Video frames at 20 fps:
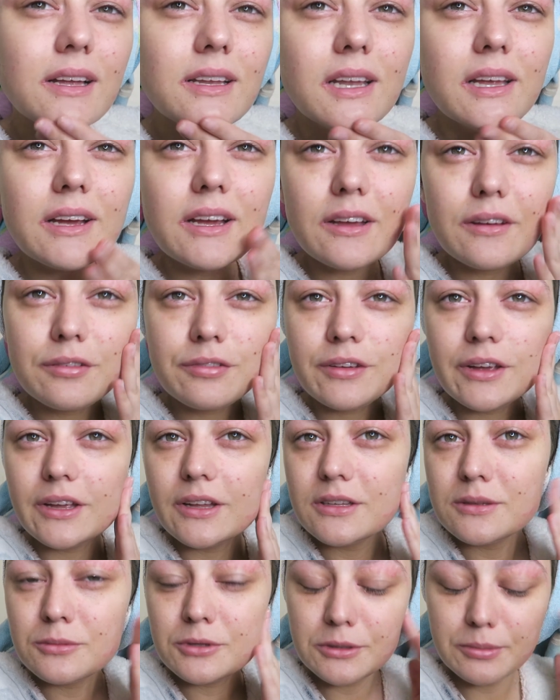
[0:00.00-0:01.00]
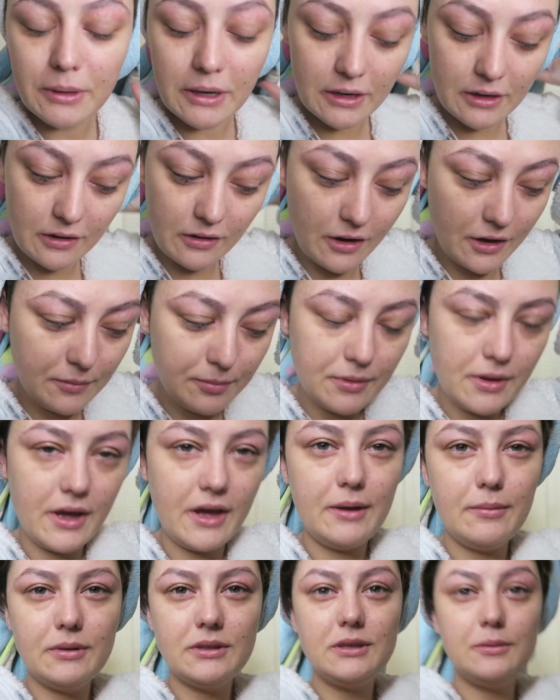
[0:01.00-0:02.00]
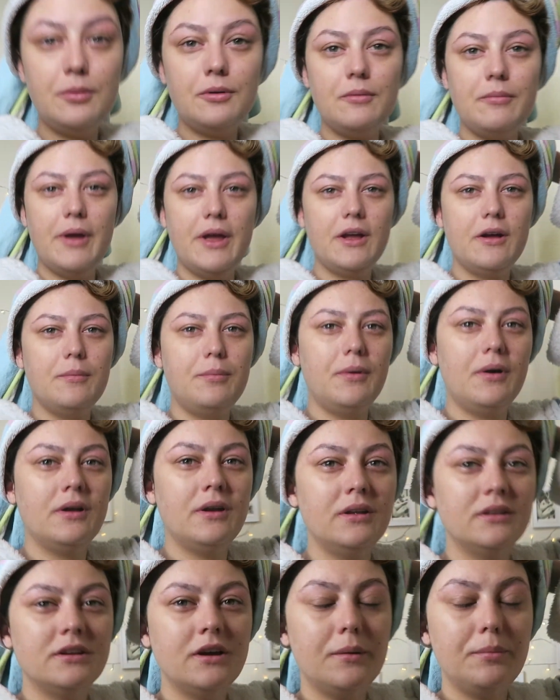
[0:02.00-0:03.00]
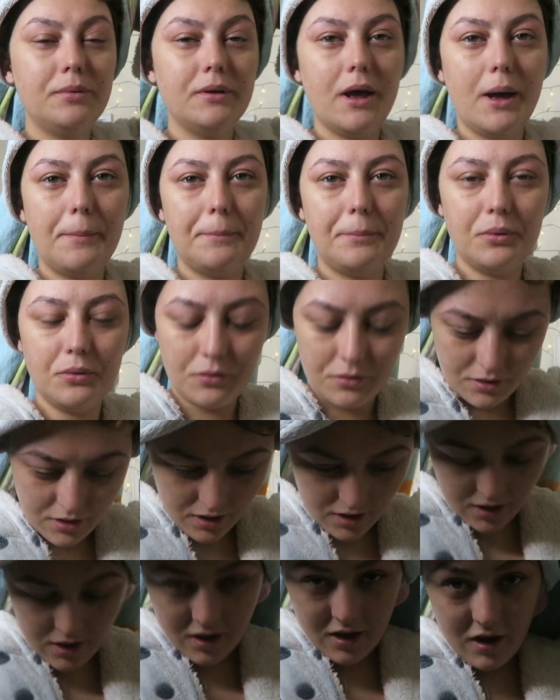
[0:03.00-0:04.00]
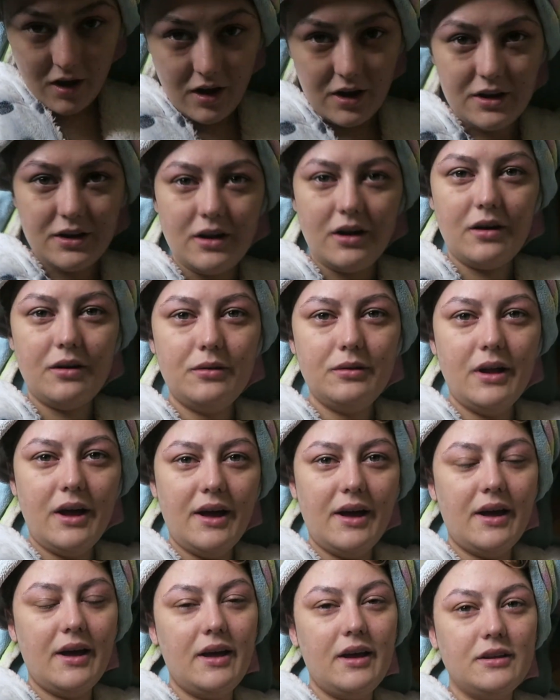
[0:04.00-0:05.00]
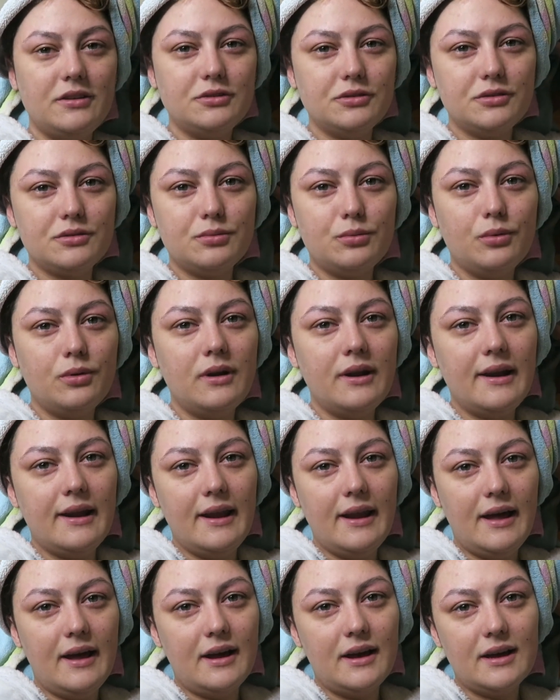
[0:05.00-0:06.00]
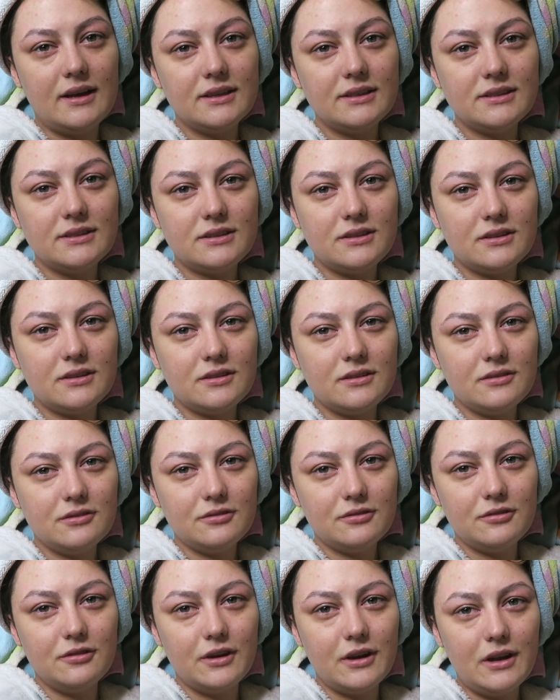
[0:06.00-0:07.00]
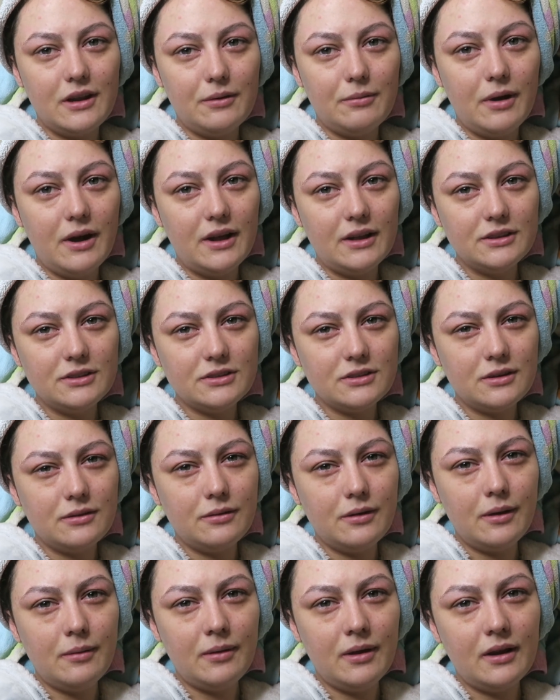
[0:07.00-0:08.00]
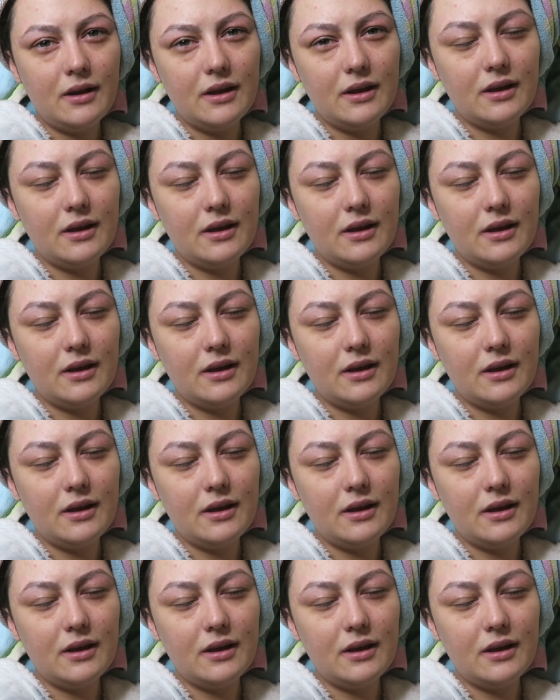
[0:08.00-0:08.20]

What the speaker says: Like, it feels much better. Like, I'd be able to put makeup on top of that, but I know that it just wouldn't last really well. Do you know what I mean?